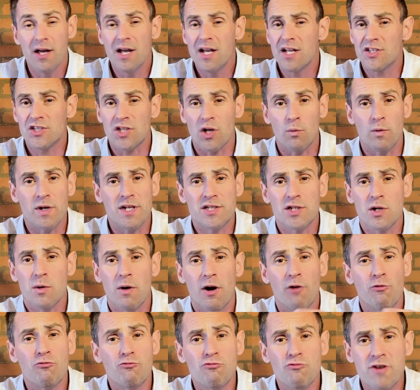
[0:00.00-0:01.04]
So we do a
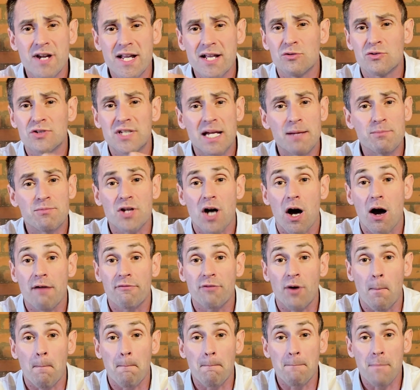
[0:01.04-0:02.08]
real deep dive
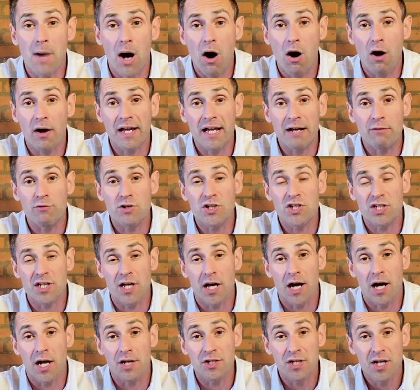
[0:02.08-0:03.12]
on market
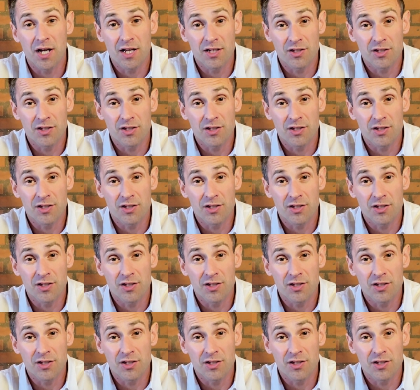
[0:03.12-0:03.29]
research.